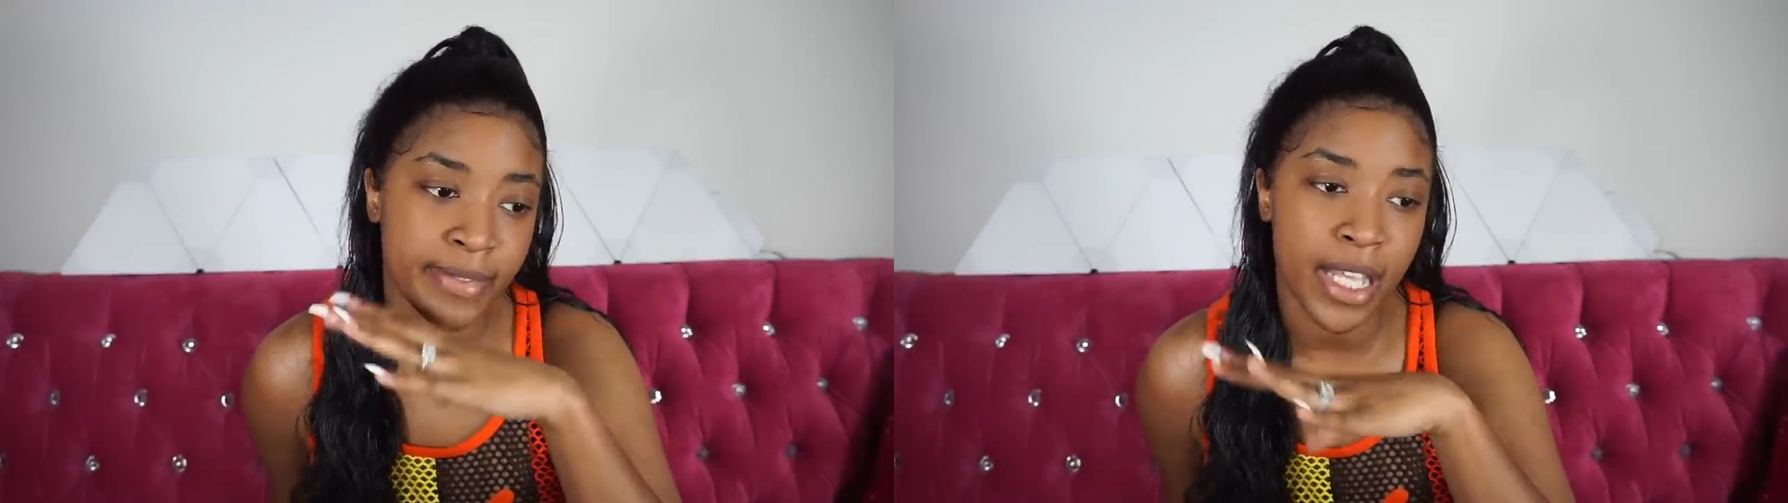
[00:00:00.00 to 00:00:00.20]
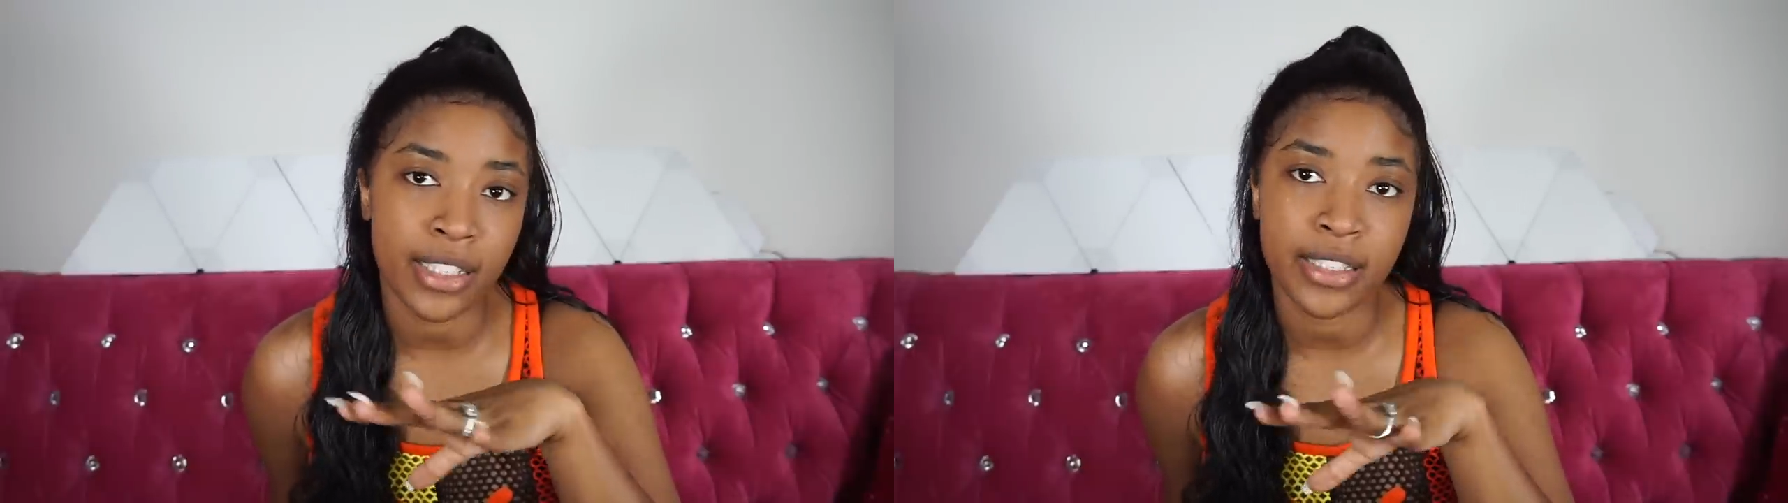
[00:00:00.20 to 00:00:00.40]

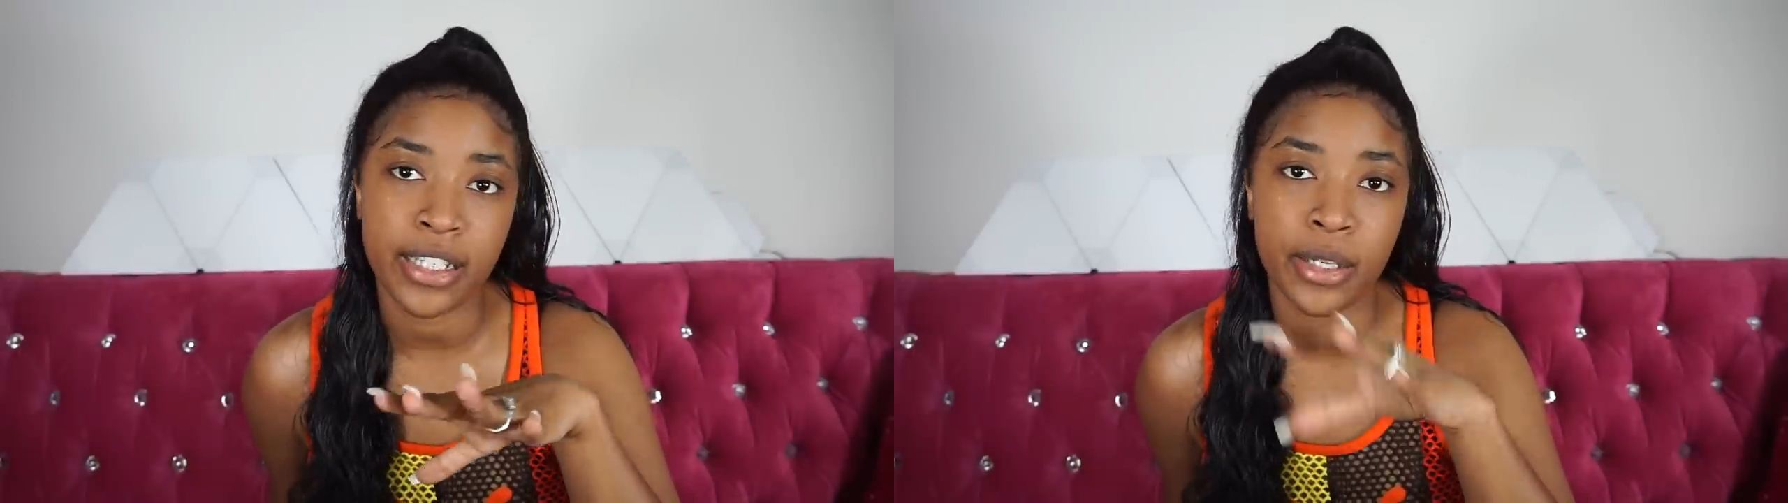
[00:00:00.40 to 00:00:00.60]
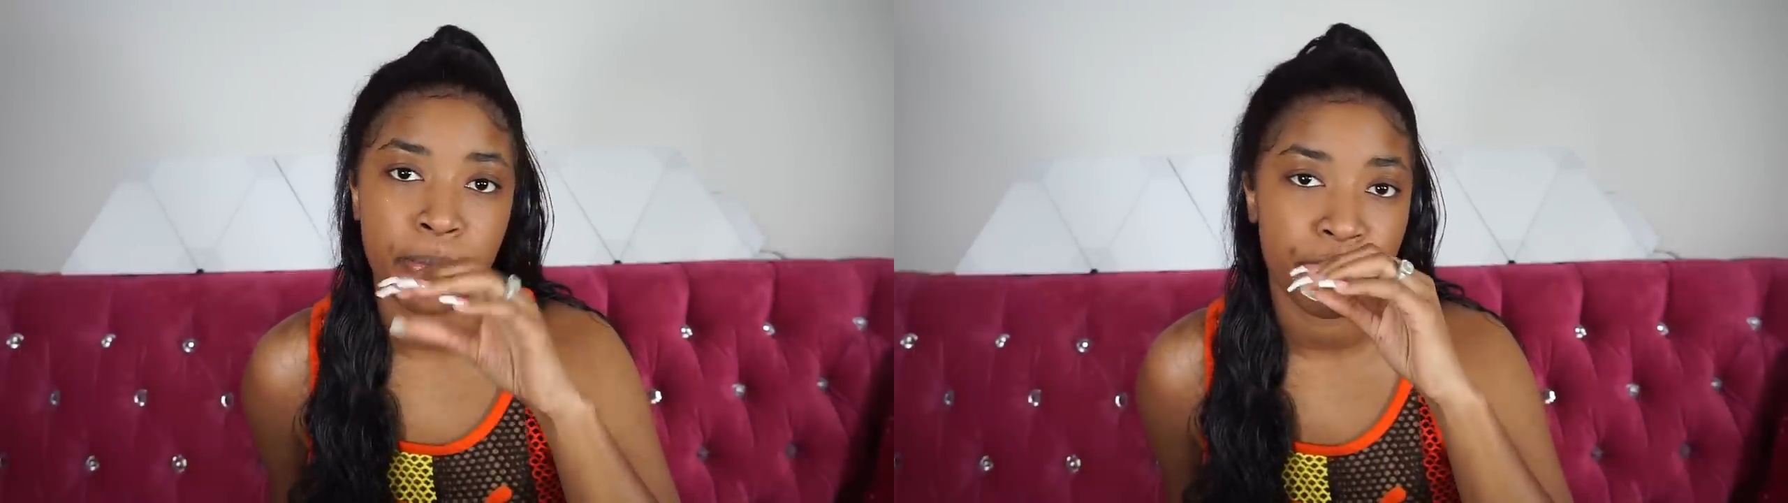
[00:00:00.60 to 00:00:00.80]
That's
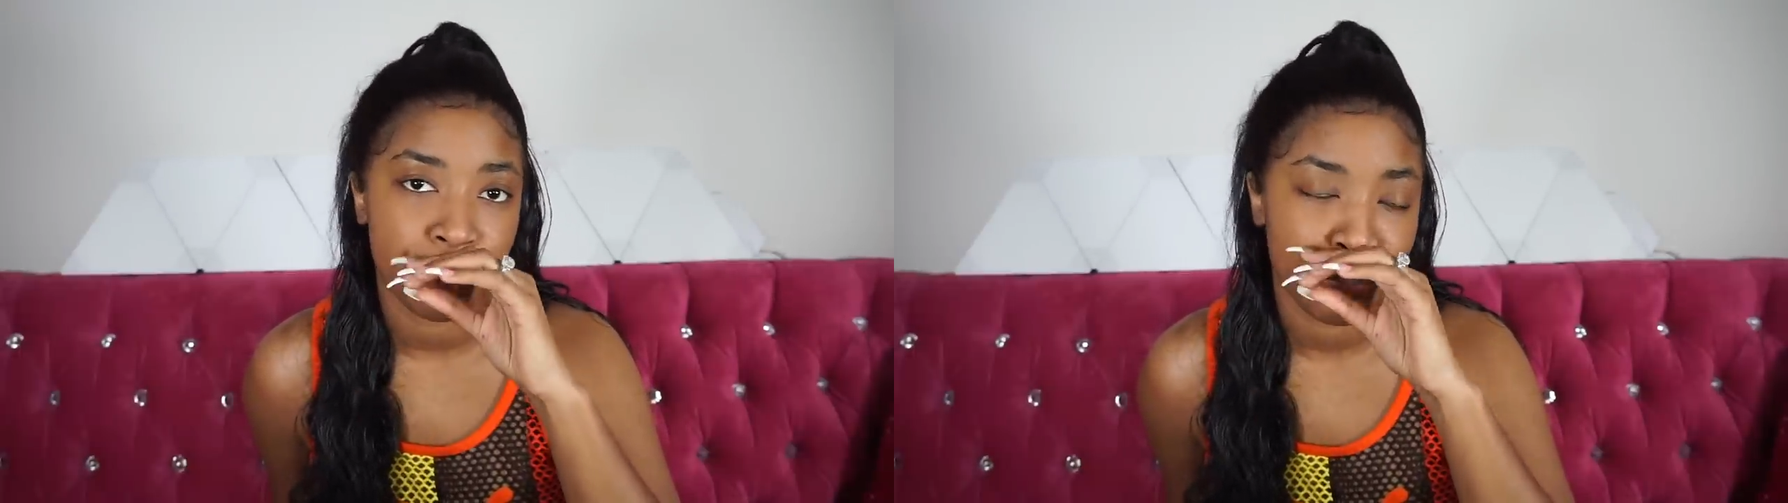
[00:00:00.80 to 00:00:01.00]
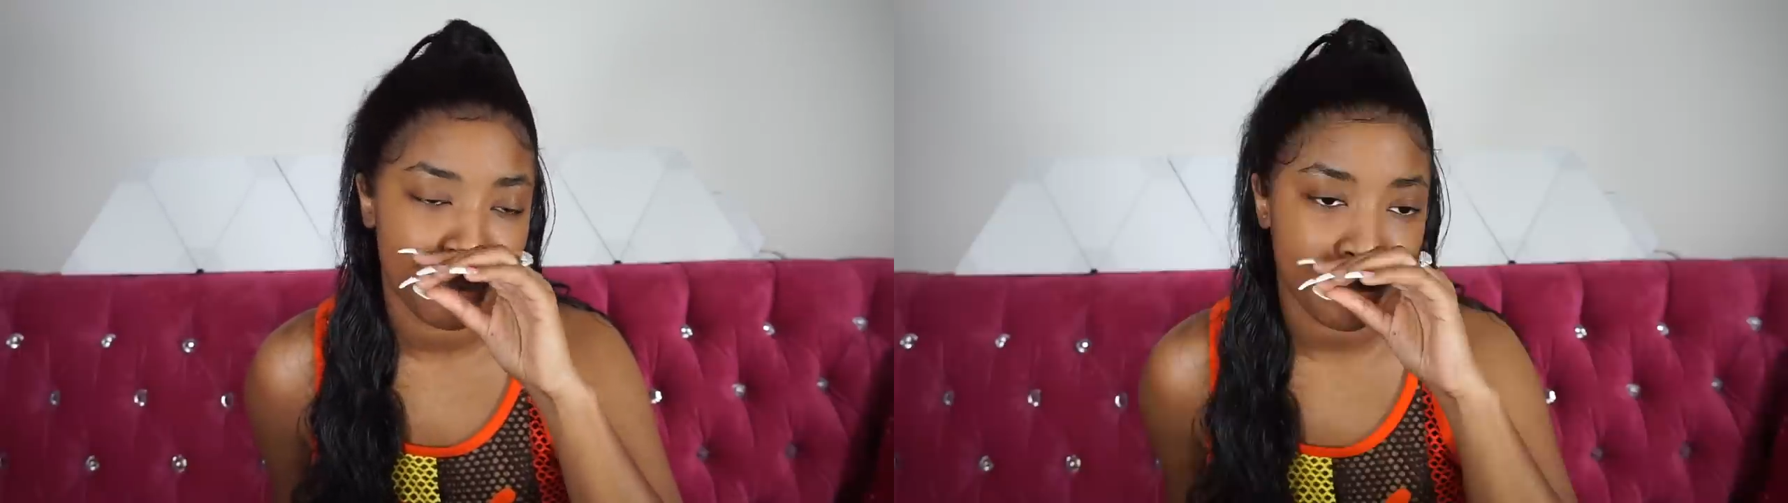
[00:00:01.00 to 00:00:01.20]
it.
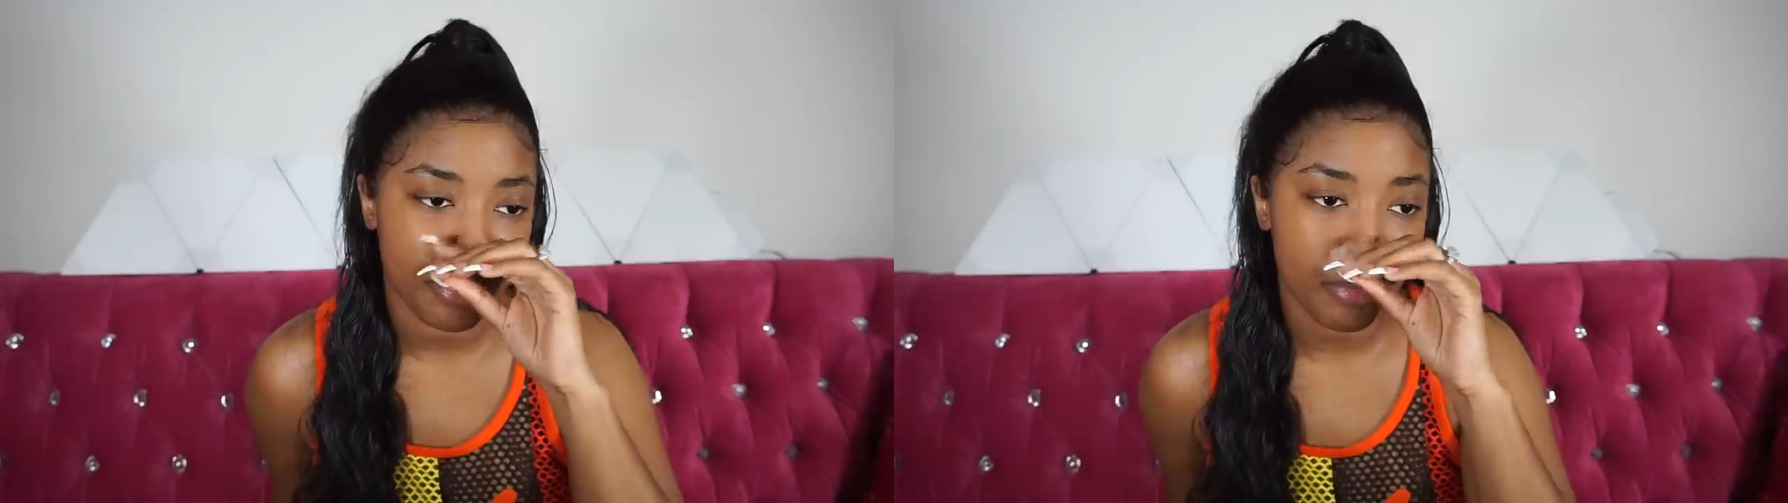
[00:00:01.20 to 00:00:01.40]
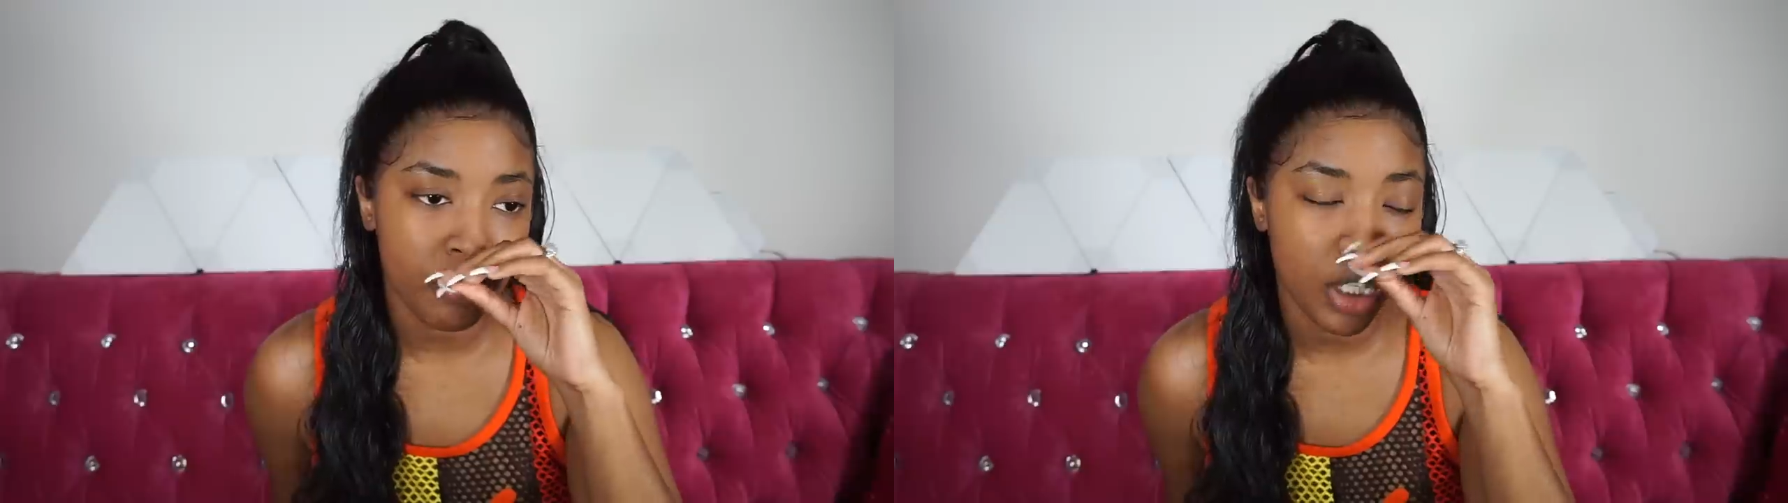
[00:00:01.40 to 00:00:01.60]

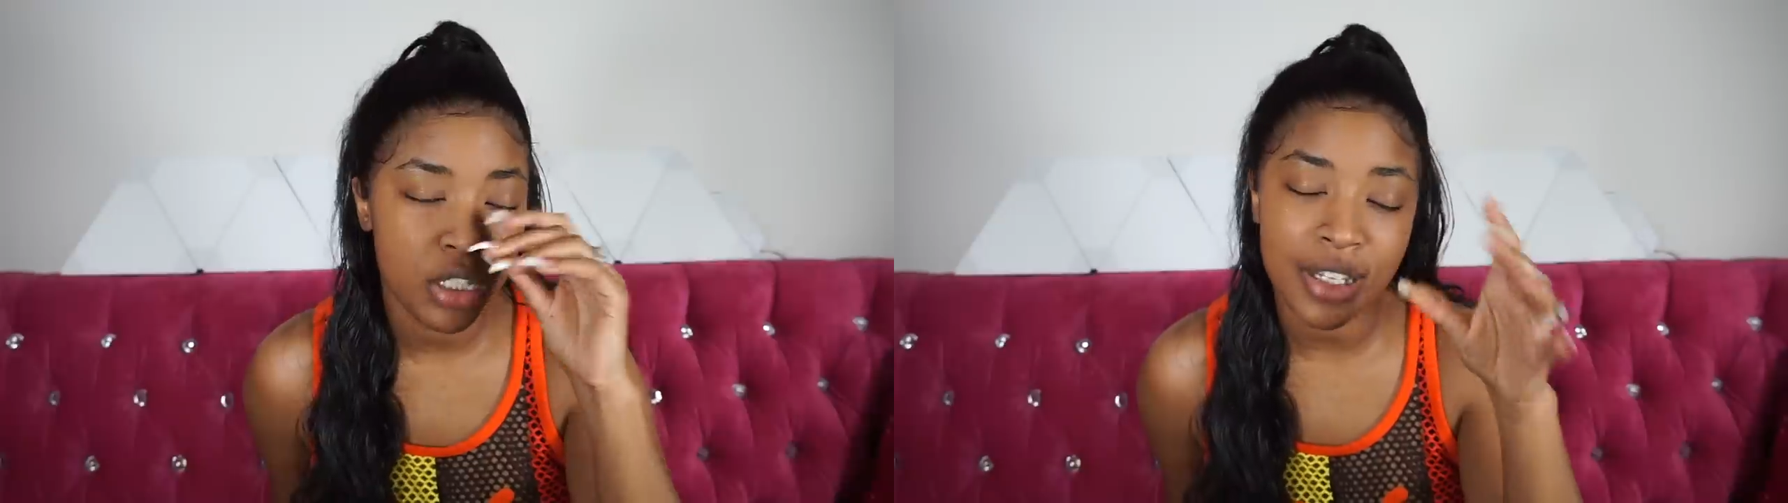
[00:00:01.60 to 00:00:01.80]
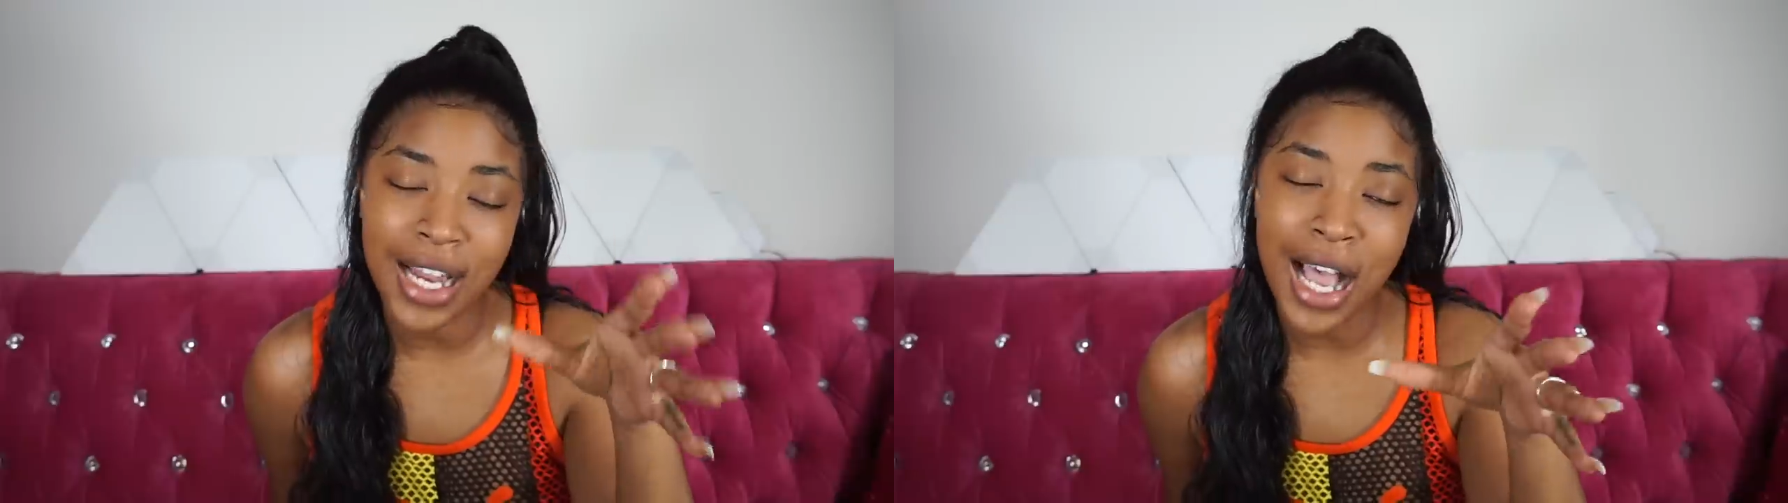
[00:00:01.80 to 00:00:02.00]

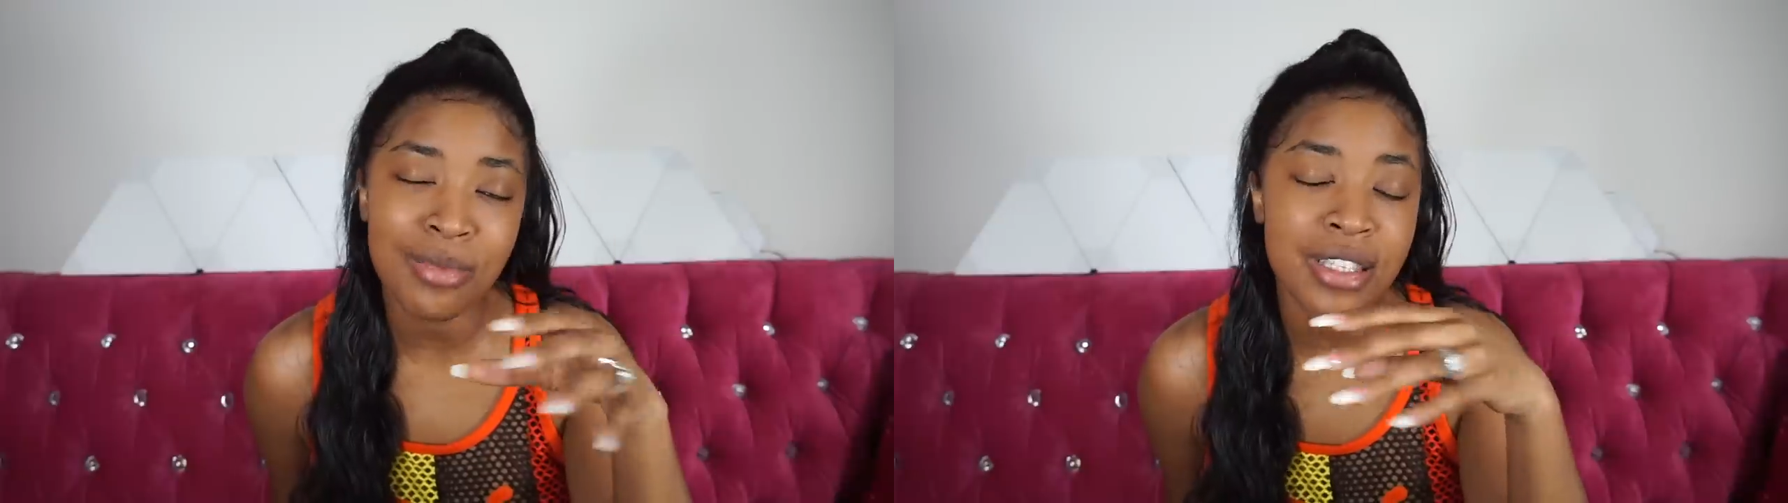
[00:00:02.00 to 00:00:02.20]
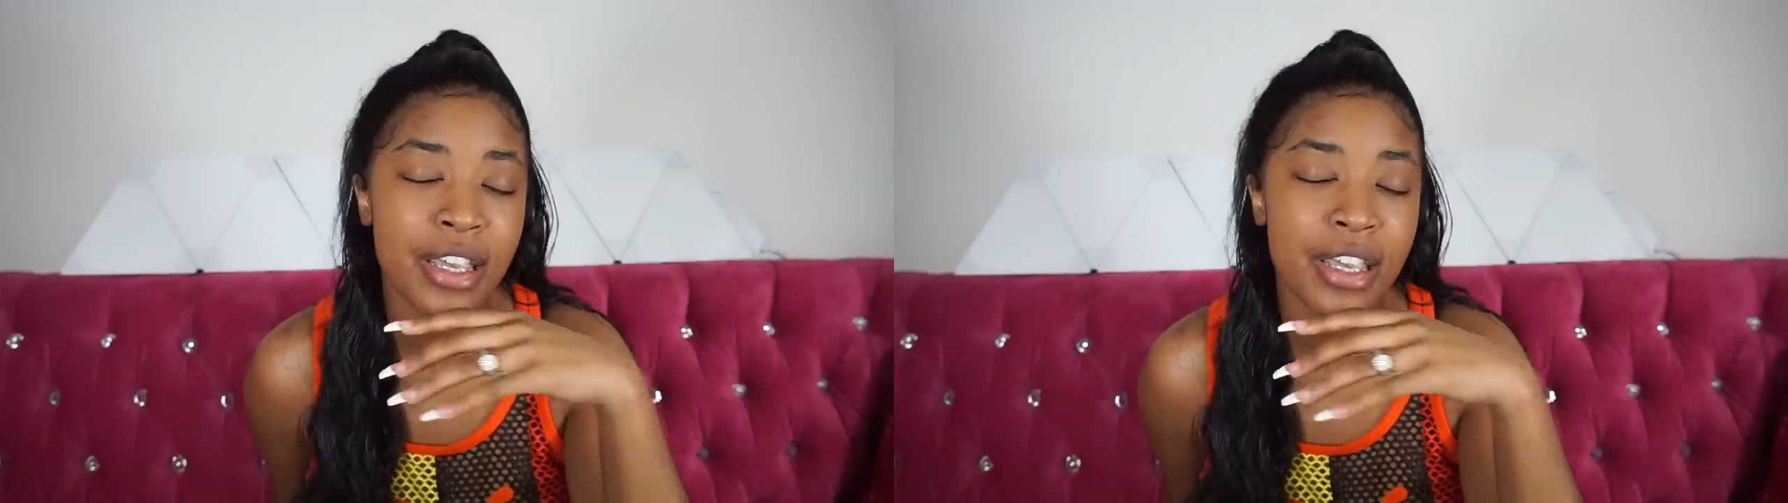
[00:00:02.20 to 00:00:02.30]
So now I'm